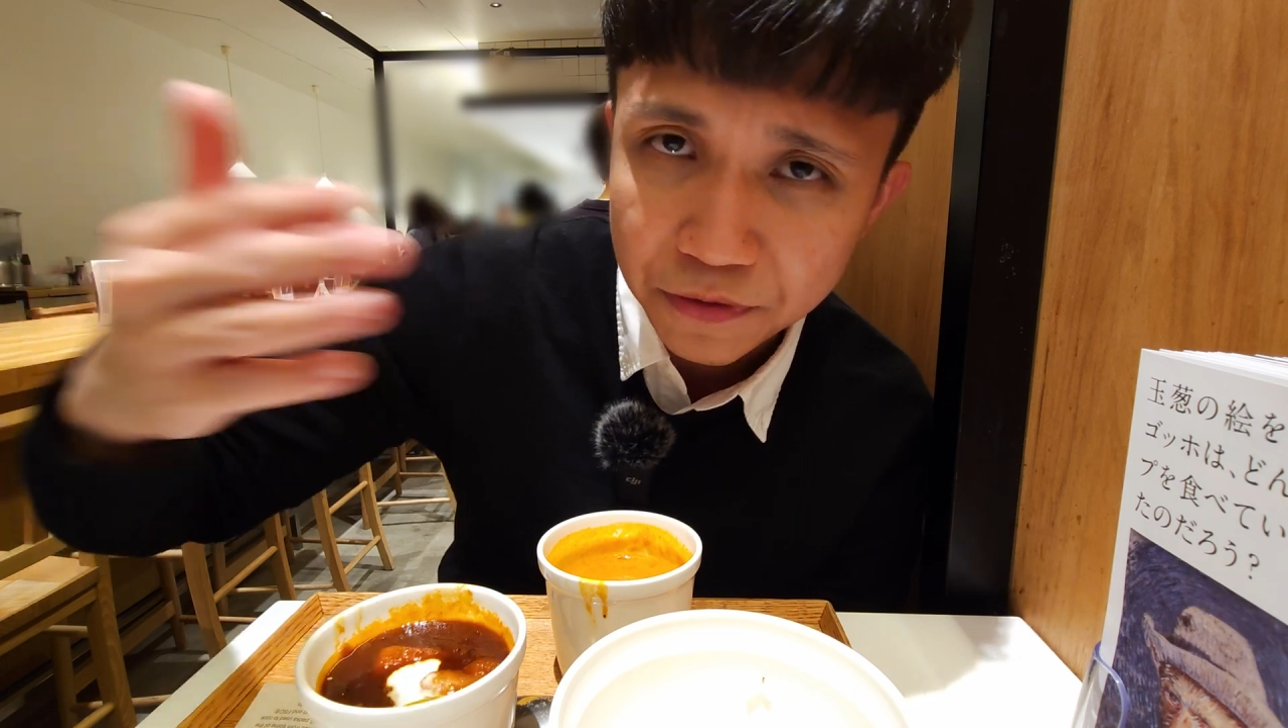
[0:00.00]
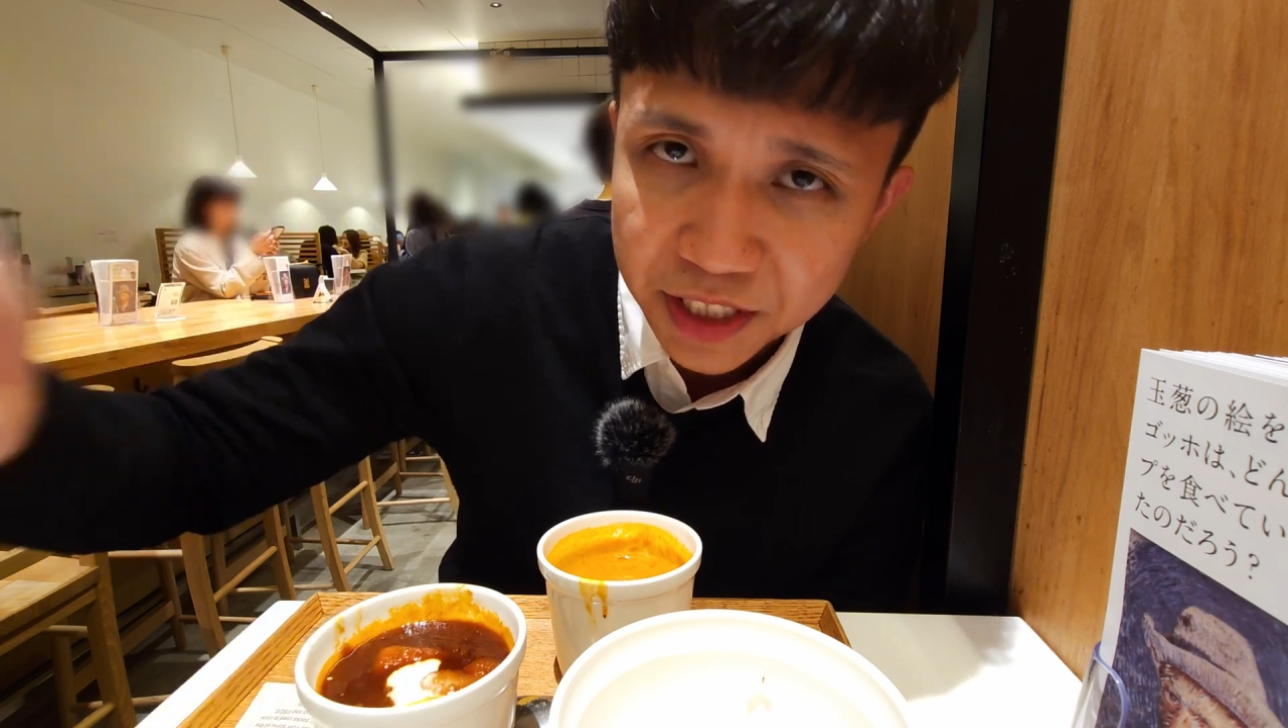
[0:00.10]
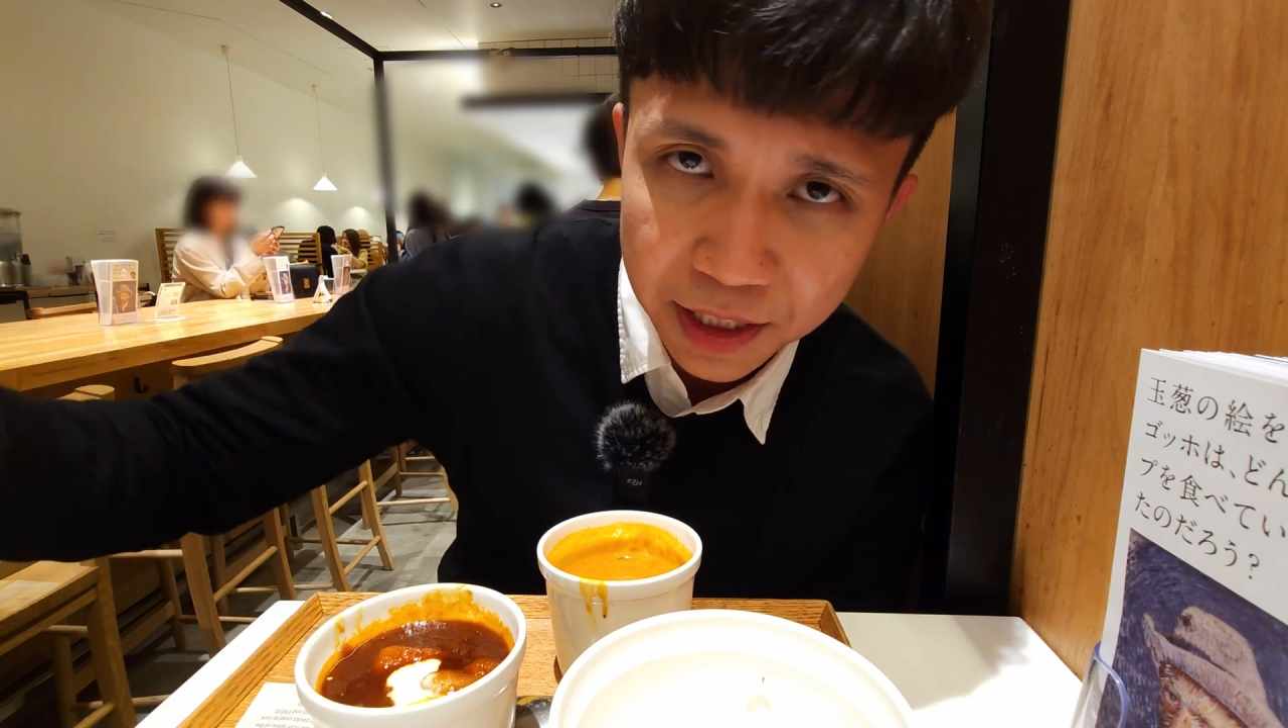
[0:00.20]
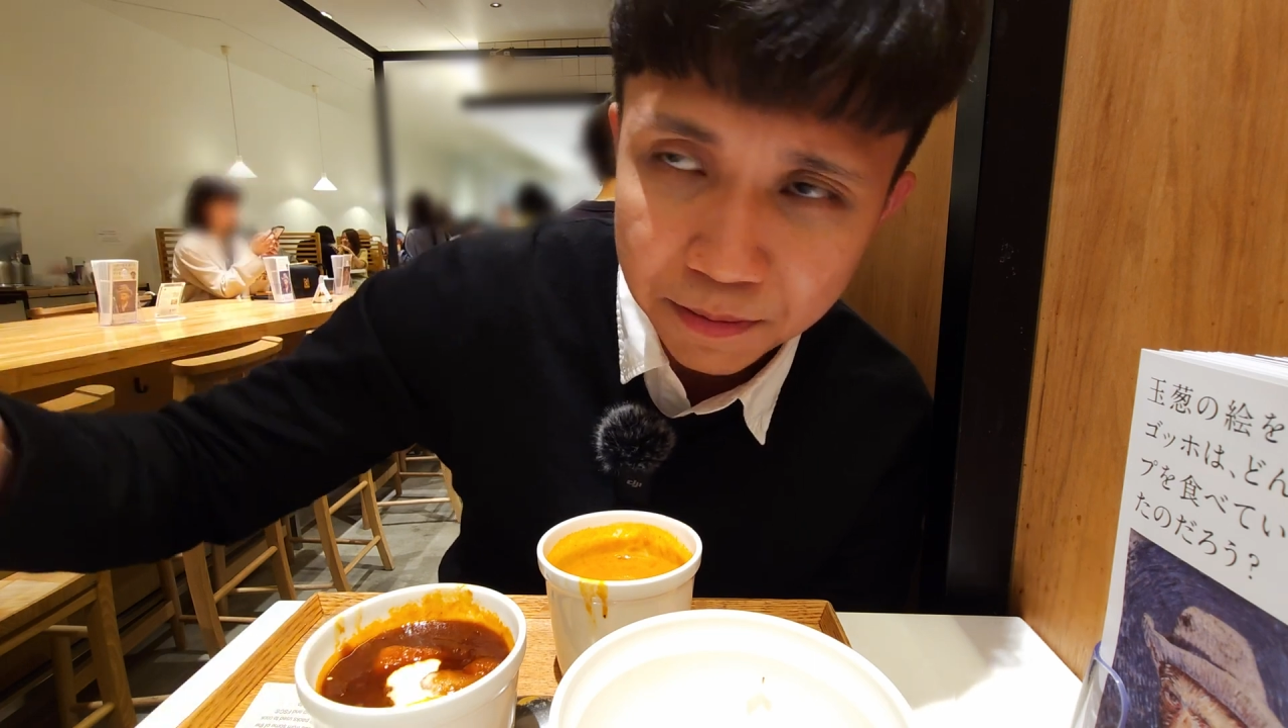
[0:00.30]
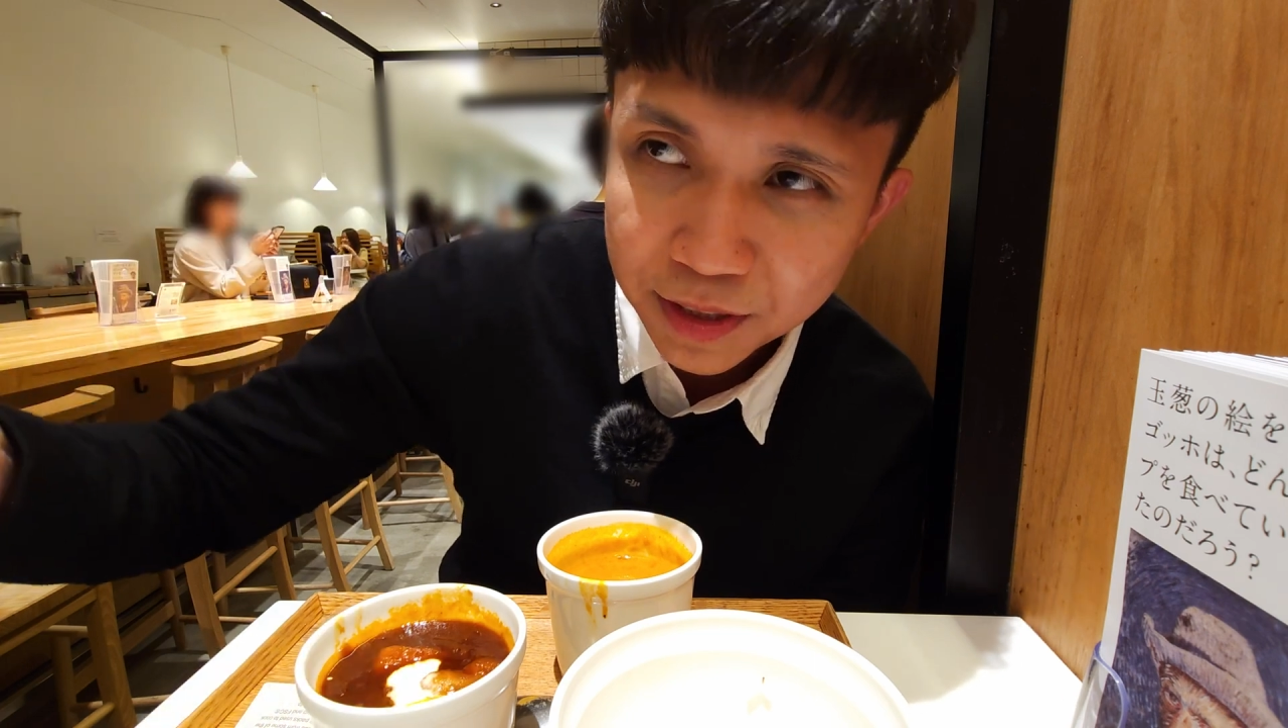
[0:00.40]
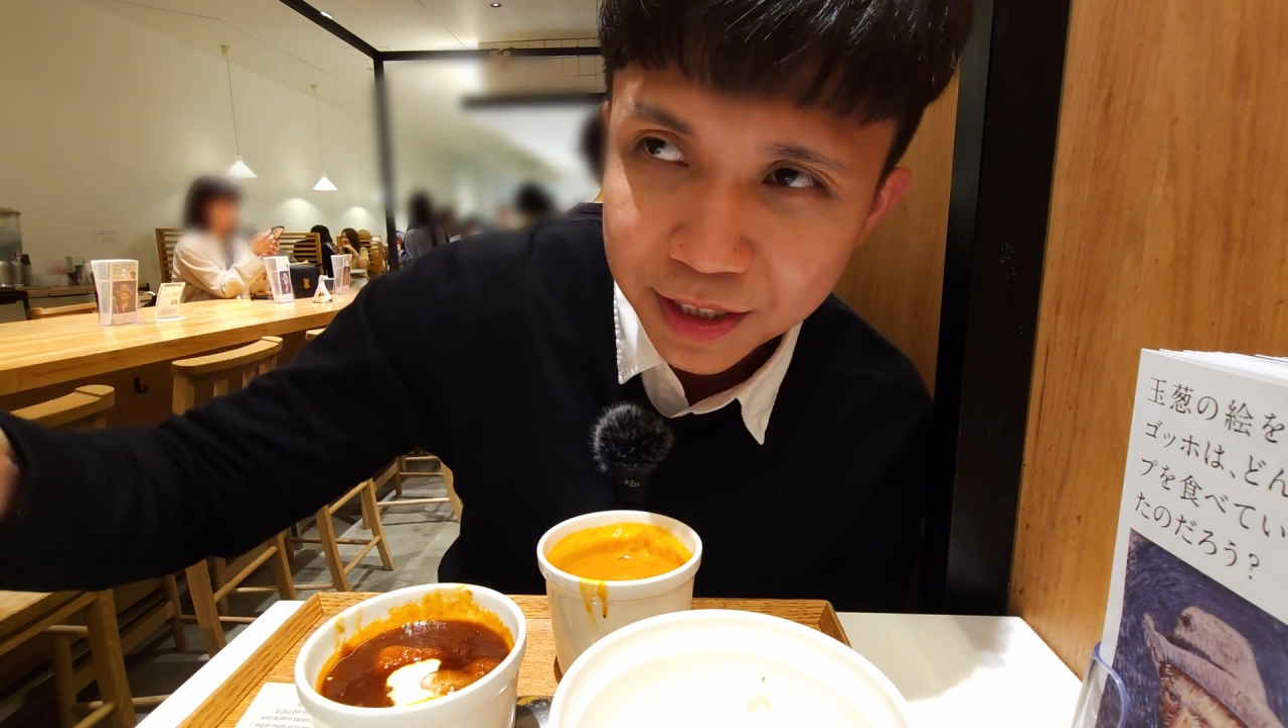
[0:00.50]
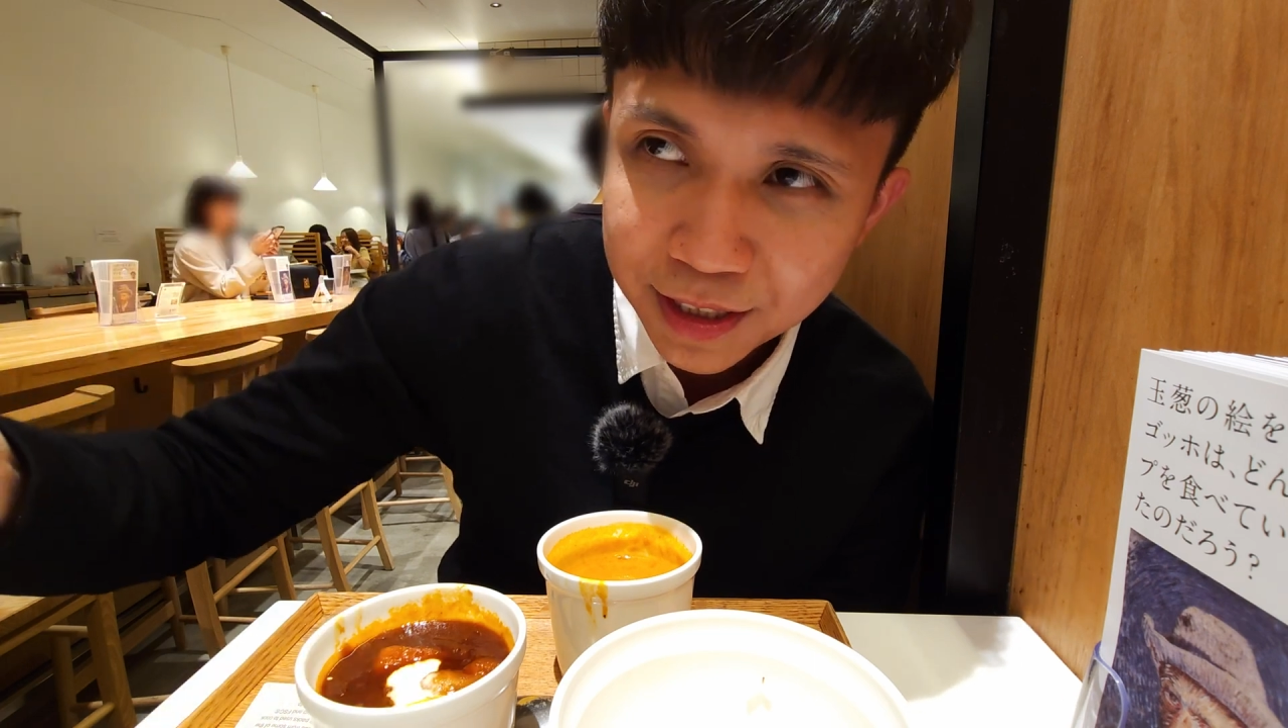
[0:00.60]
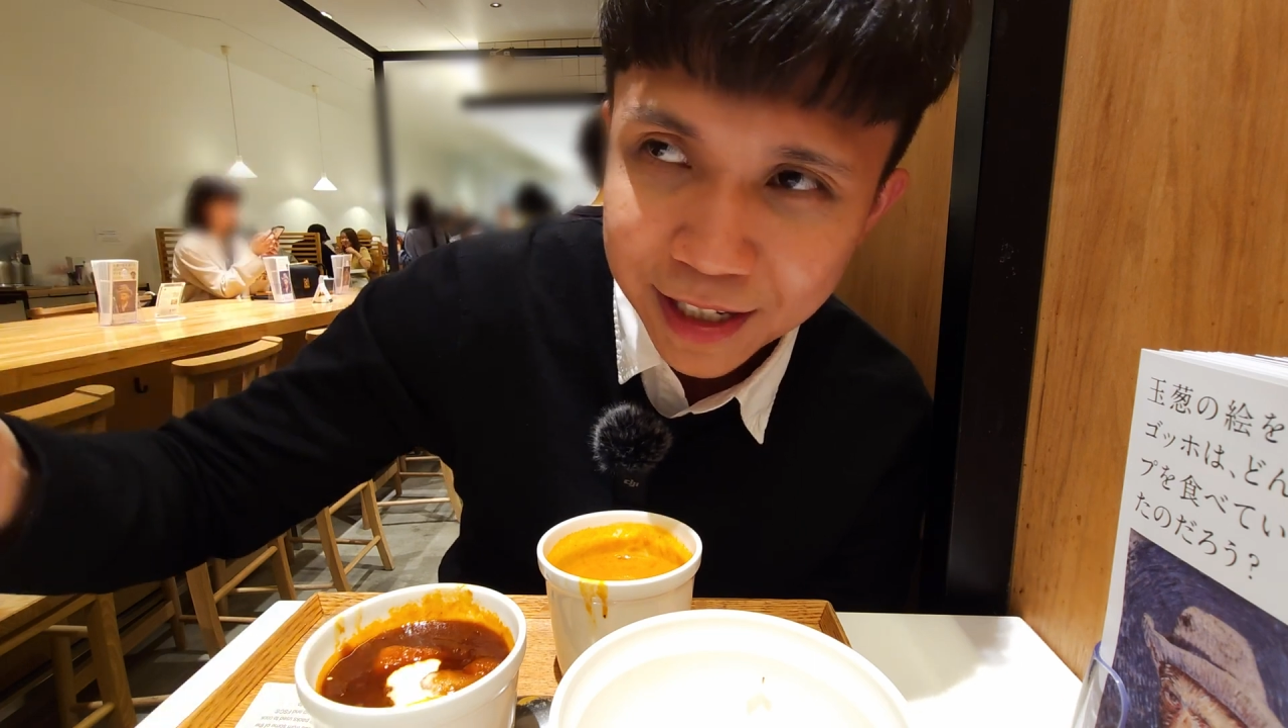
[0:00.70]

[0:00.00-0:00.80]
teams.